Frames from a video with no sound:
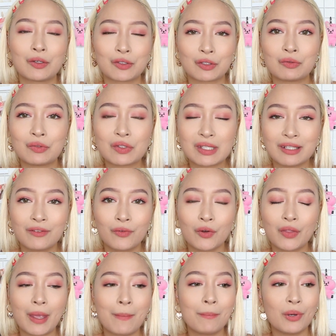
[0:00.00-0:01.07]
also rooting for
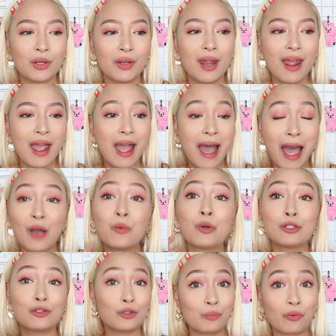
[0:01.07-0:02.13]
them, but I
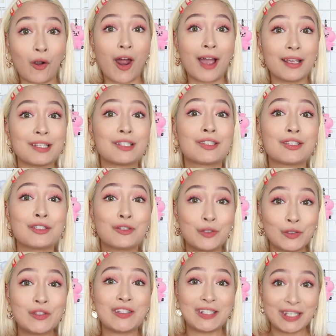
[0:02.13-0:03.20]
was surprised
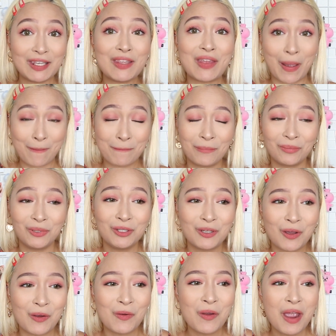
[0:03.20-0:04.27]
to see them, you
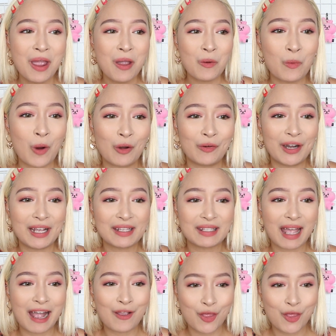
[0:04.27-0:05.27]
know, whereas I